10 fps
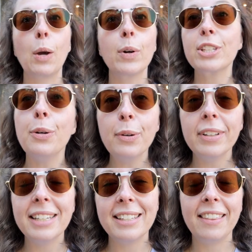What's
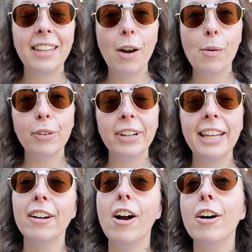cool is that the owner
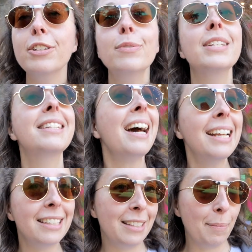here also
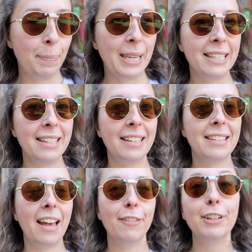designs some
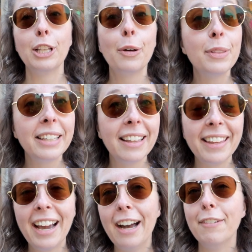pieces of clothing that
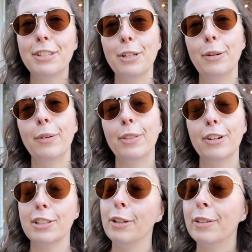they have, so
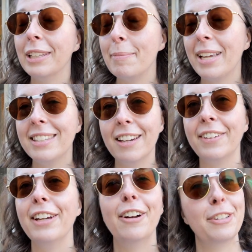there's locally made stuff
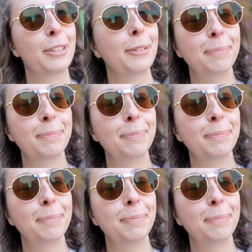here also.